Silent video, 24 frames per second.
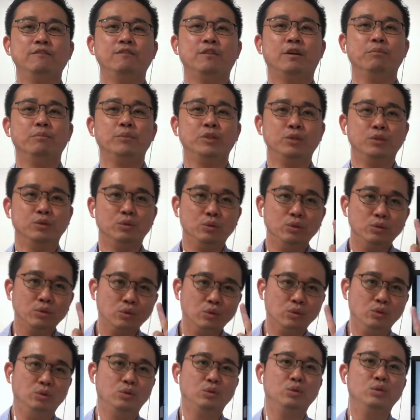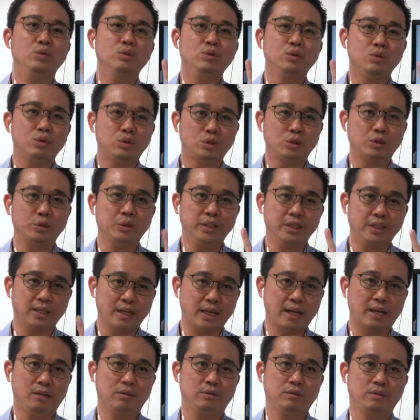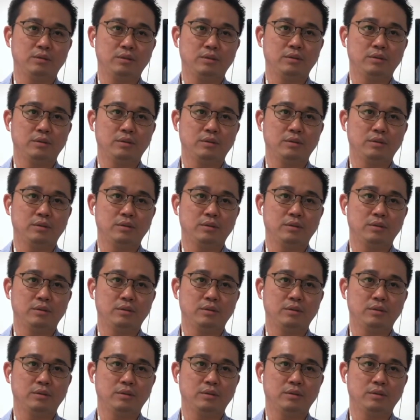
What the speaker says: from you, do 3 count.